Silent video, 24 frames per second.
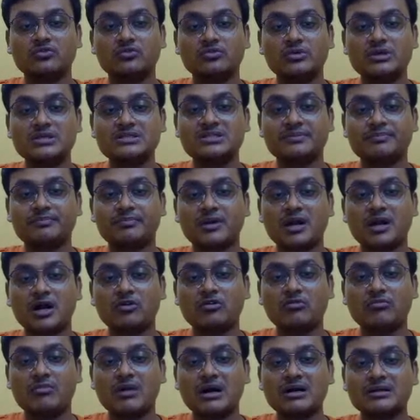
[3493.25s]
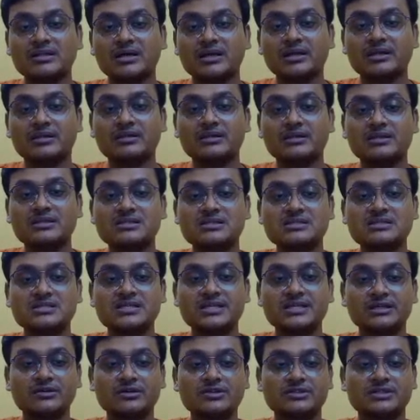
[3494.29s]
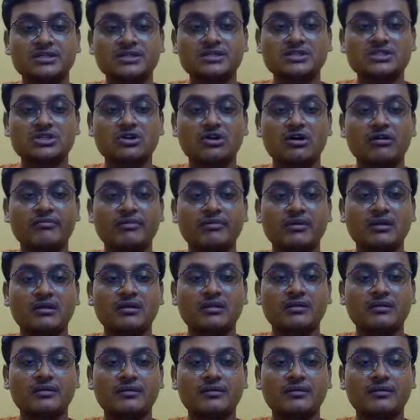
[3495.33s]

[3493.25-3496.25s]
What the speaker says: Who is the proud mother in this Jane Austen's novel?